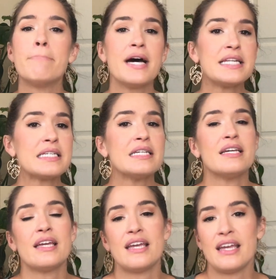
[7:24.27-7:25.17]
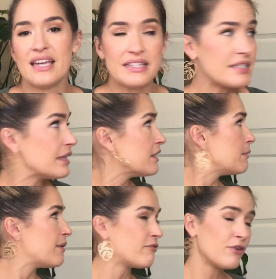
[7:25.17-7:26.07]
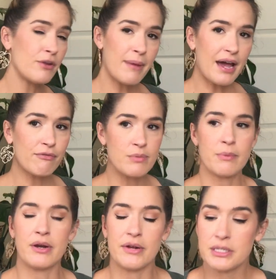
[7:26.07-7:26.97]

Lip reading: but it's a little bit further back from the window.